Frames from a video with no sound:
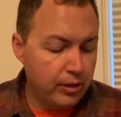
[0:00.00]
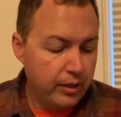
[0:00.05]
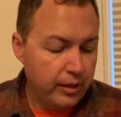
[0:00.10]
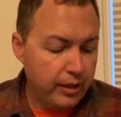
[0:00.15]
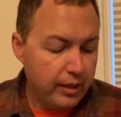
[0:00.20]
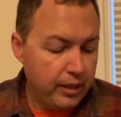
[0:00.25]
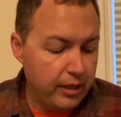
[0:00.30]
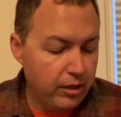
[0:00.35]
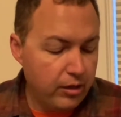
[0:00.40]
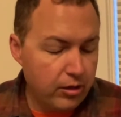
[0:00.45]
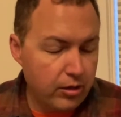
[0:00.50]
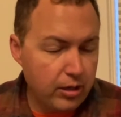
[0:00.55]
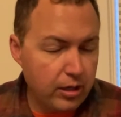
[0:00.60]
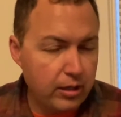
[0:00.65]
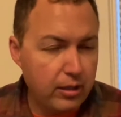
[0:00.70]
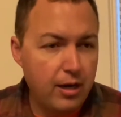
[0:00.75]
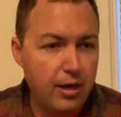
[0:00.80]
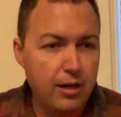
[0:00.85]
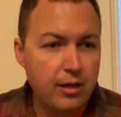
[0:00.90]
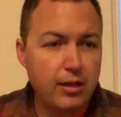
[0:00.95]
here,
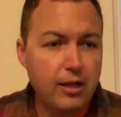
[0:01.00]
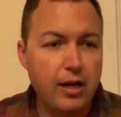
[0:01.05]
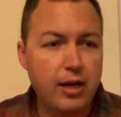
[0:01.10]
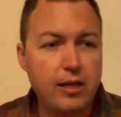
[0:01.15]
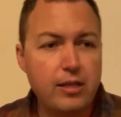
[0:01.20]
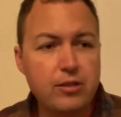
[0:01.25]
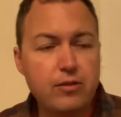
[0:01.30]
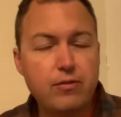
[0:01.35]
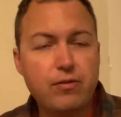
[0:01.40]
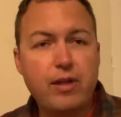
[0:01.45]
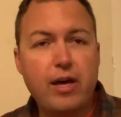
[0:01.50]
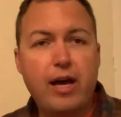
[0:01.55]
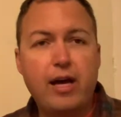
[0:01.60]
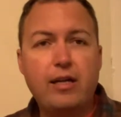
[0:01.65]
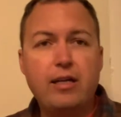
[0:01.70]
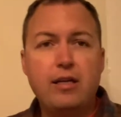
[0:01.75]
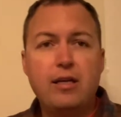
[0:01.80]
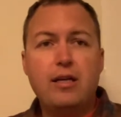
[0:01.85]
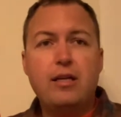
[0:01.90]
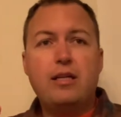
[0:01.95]
along lines of
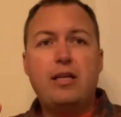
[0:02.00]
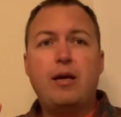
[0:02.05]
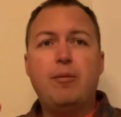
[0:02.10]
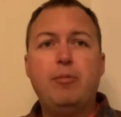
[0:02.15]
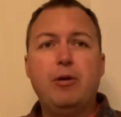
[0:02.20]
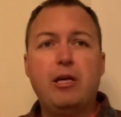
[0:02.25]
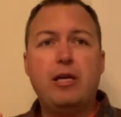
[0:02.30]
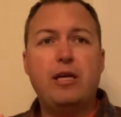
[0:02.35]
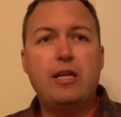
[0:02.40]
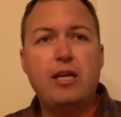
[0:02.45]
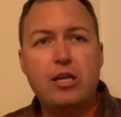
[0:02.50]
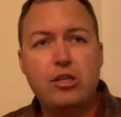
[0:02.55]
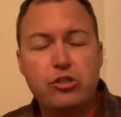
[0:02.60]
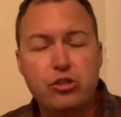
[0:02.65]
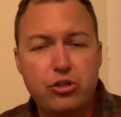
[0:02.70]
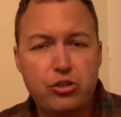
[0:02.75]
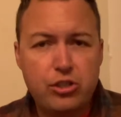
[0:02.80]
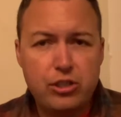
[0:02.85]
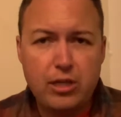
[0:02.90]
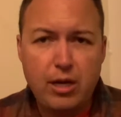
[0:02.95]
that, Nebuchadnezzar
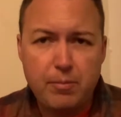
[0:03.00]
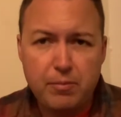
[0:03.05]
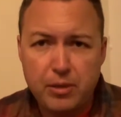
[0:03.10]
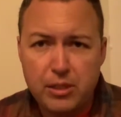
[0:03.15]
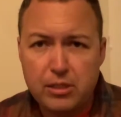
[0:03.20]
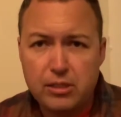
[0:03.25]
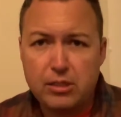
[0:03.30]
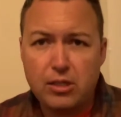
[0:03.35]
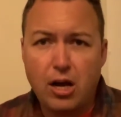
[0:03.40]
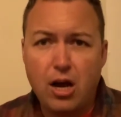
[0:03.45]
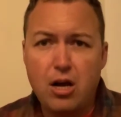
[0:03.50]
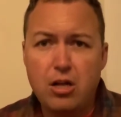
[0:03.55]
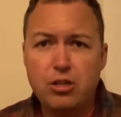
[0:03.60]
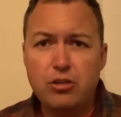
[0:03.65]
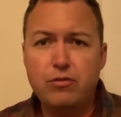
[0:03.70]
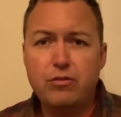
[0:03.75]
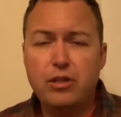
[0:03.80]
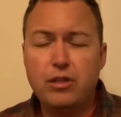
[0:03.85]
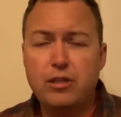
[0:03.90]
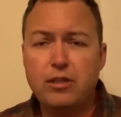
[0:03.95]
summons all
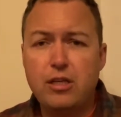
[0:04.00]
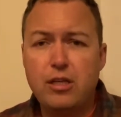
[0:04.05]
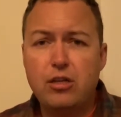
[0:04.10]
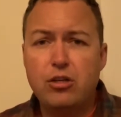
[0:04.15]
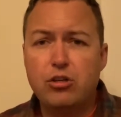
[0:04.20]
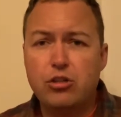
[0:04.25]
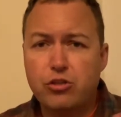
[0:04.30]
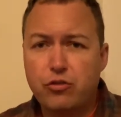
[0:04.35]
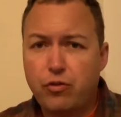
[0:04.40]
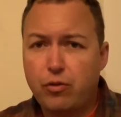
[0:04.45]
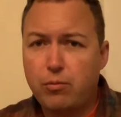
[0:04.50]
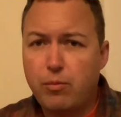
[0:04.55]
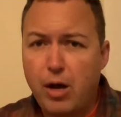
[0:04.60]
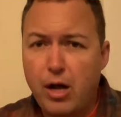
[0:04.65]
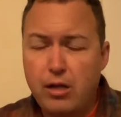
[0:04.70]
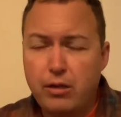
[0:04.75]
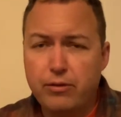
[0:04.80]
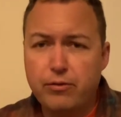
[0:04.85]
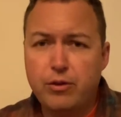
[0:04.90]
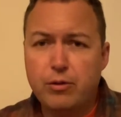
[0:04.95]
of the leaders from
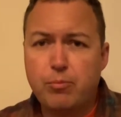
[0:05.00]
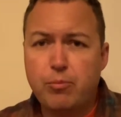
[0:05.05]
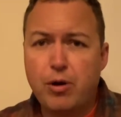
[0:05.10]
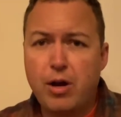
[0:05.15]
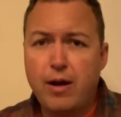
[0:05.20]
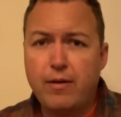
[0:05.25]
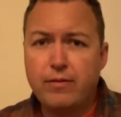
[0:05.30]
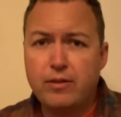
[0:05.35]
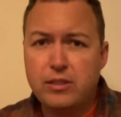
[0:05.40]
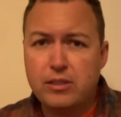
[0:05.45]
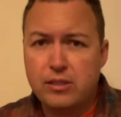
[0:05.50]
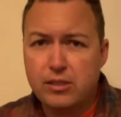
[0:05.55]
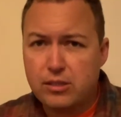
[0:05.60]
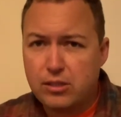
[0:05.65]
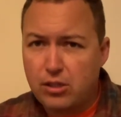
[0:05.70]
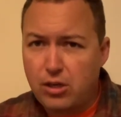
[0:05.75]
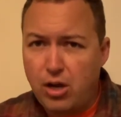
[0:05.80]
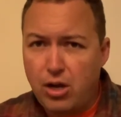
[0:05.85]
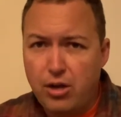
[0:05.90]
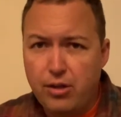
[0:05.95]
all of the provinces and
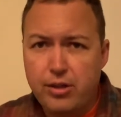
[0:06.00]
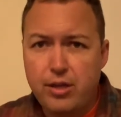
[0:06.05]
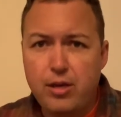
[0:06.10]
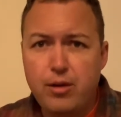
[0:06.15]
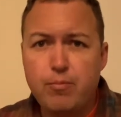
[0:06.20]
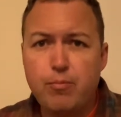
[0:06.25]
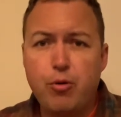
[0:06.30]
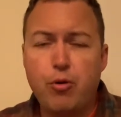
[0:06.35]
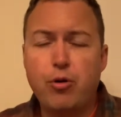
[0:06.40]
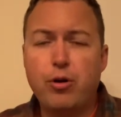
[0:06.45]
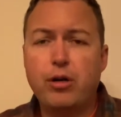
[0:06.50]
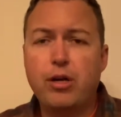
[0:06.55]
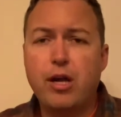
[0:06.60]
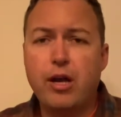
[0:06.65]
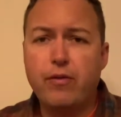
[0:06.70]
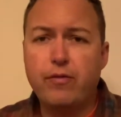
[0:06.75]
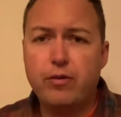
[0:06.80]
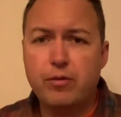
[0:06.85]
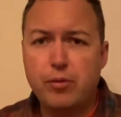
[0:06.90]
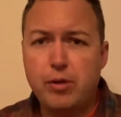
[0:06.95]
all the important
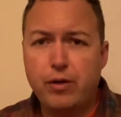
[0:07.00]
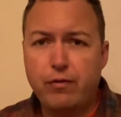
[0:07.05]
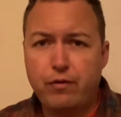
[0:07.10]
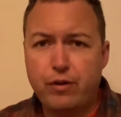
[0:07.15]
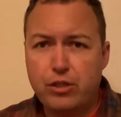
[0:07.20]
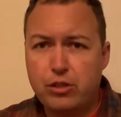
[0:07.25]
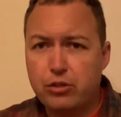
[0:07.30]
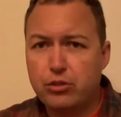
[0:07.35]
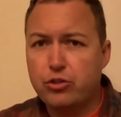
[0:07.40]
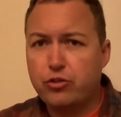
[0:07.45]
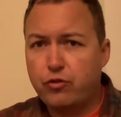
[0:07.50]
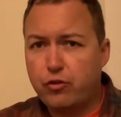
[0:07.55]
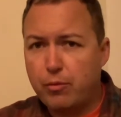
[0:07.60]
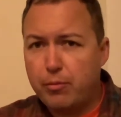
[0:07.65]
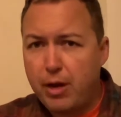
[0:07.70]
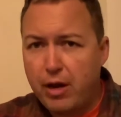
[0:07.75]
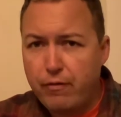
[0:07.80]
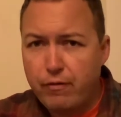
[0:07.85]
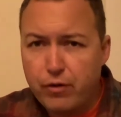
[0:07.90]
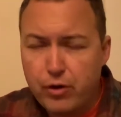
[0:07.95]
government officials from
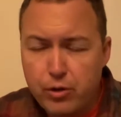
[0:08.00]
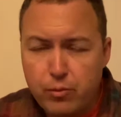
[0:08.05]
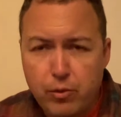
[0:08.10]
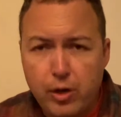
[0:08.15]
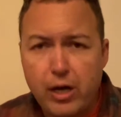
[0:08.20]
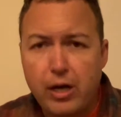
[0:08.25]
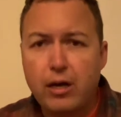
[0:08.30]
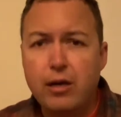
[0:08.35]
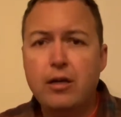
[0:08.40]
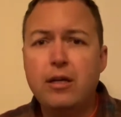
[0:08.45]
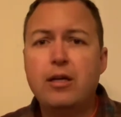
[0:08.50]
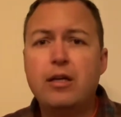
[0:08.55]
everywhere